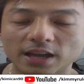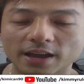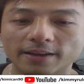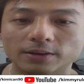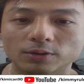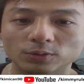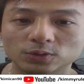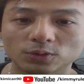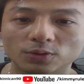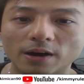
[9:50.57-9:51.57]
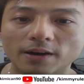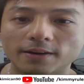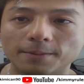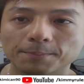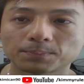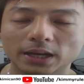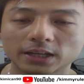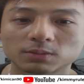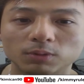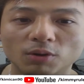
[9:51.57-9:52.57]
and also
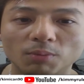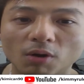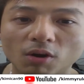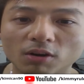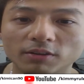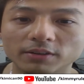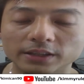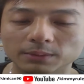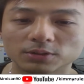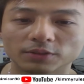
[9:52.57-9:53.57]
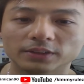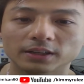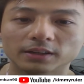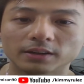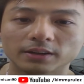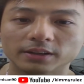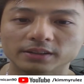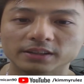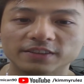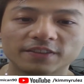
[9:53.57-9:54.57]
explore more in terms of
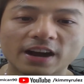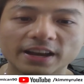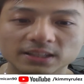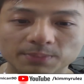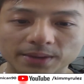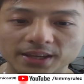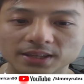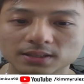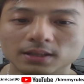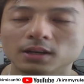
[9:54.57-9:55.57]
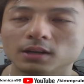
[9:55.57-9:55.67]
the DeFi space